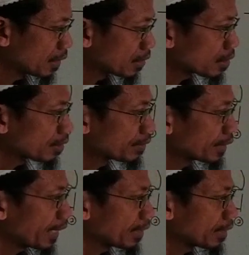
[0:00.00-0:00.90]
So we
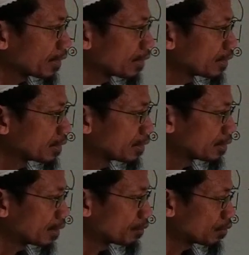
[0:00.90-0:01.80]
get
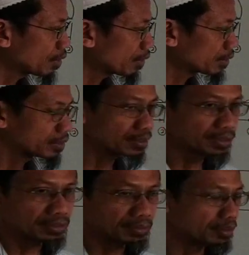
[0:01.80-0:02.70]
W dot
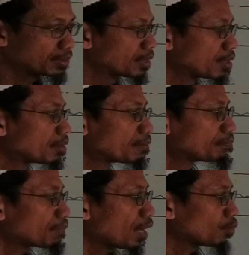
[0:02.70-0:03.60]
or
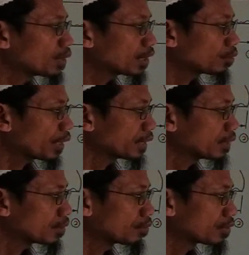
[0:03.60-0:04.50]
power
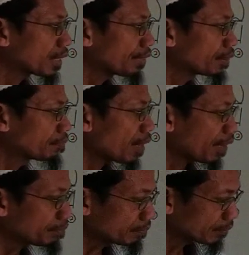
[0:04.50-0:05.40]
required to drive the
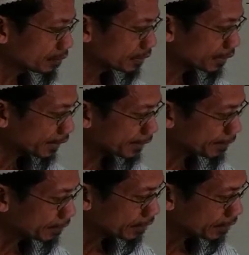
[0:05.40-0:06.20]
pump. Okay,